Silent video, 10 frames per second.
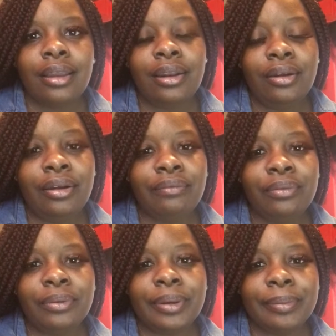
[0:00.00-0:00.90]
Hello
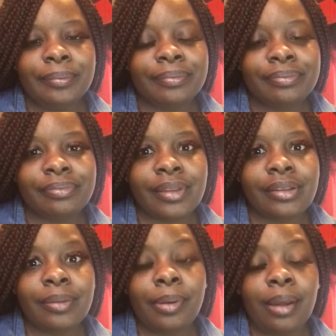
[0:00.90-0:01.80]
everyone.
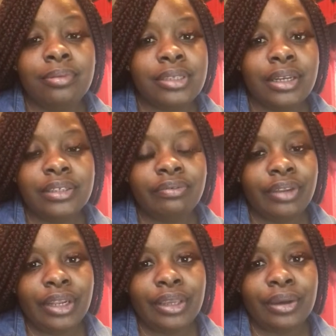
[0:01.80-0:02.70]
The purpose of this
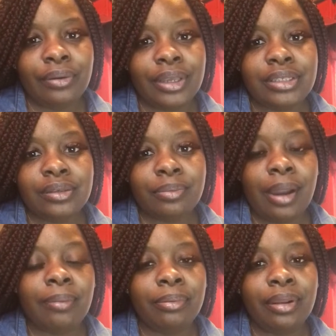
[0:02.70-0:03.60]
video is to
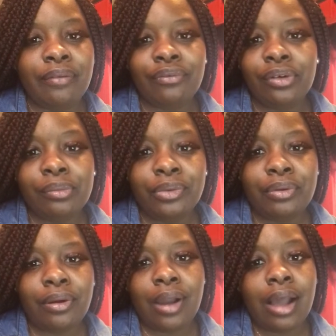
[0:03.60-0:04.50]
properly inform
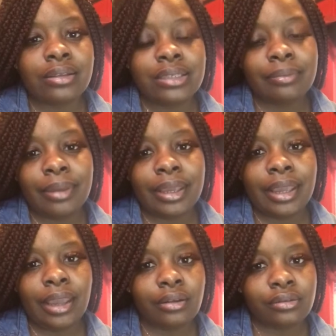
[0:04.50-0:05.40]
you on how to make
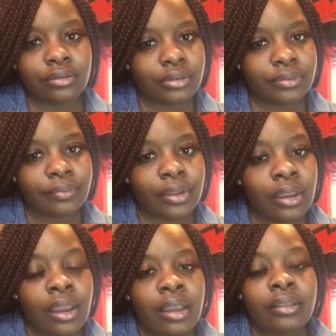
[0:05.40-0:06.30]
candles.
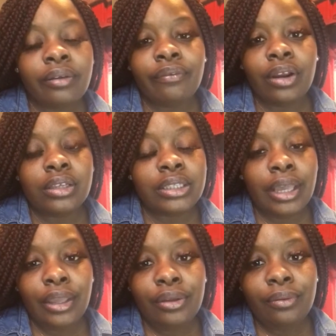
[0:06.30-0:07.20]
The first
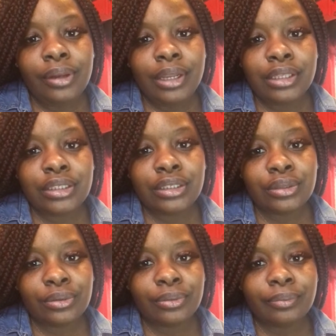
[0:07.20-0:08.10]
thing you will need to
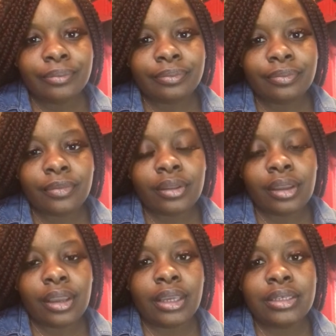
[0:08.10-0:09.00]
do
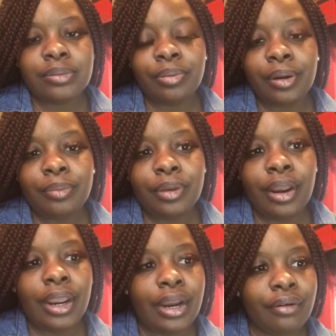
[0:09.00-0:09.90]
is prep your
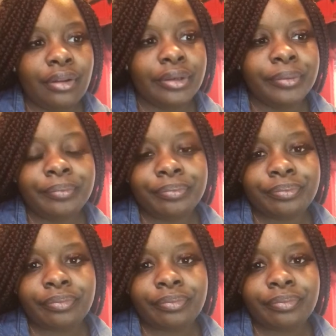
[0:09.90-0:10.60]
area